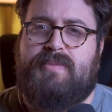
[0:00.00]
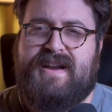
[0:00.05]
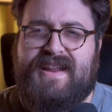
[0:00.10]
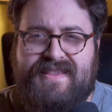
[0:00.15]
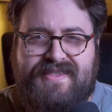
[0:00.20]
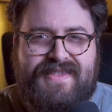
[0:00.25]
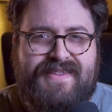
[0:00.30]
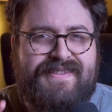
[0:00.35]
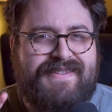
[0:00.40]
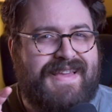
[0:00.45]
but
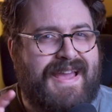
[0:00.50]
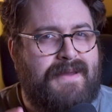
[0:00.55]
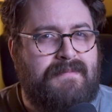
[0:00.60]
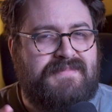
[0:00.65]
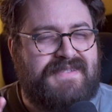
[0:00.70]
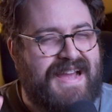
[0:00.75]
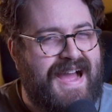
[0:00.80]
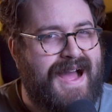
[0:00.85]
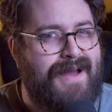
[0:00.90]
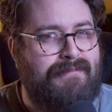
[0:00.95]
at the same
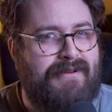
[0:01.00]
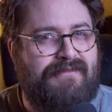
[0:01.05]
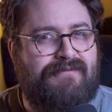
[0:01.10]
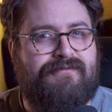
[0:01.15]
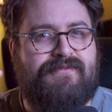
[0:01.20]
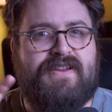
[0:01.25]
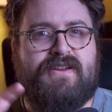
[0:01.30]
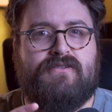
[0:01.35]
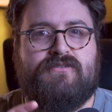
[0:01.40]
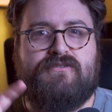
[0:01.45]
time, it
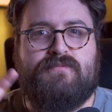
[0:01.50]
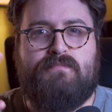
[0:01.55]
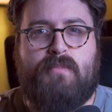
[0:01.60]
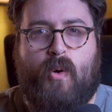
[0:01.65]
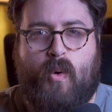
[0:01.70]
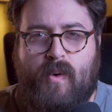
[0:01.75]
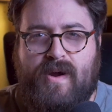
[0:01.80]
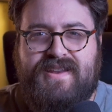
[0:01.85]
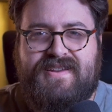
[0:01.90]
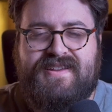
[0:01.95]
feels
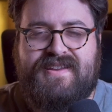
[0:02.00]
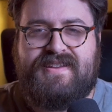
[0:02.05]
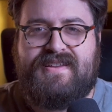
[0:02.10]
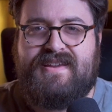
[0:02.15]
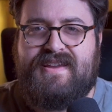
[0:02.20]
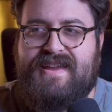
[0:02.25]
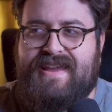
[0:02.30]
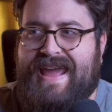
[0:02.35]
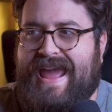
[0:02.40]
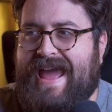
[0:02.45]
pointed
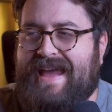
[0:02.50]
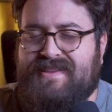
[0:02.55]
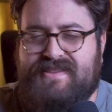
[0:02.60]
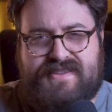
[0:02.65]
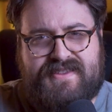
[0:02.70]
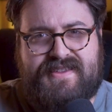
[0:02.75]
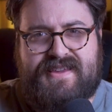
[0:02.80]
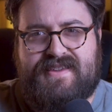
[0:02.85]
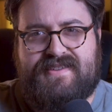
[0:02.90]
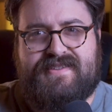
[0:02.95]
at
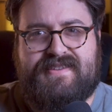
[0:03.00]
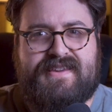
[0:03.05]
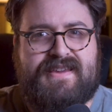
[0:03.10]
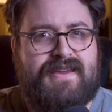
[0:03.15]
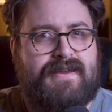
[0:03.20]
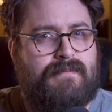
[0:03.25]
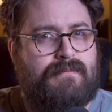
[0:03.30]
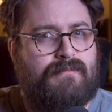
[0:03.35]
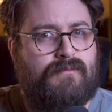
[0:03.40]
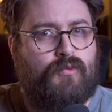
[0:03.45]

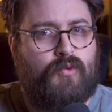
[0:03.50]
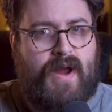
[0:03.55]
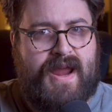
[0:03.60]
CCM